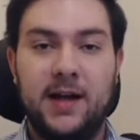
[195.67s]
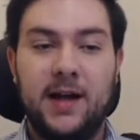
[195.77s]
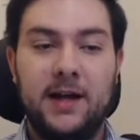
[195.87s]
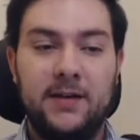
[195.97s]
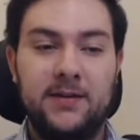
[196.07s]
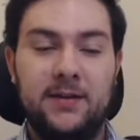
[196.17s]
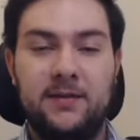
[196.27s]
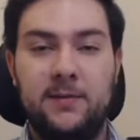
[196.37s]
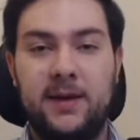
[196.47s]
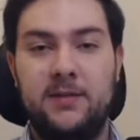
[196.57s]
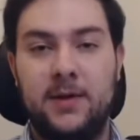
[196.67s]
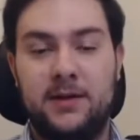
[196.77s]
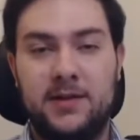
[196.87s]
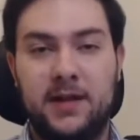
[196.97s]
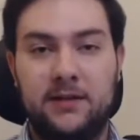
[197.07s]
And I think this debate
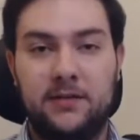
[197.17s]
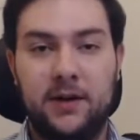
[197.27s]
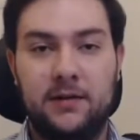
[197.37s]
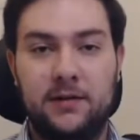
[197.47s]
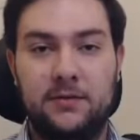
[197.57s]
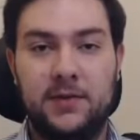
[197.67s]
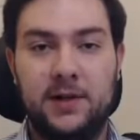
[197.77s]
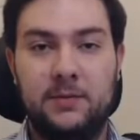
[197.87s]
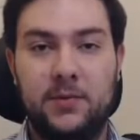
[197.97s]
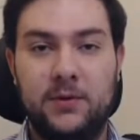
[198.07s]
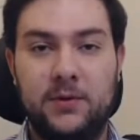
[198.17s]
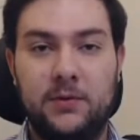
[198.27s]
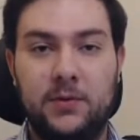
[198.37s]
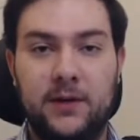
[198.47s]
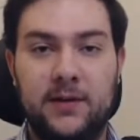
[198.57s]
around tax rises is really important as well.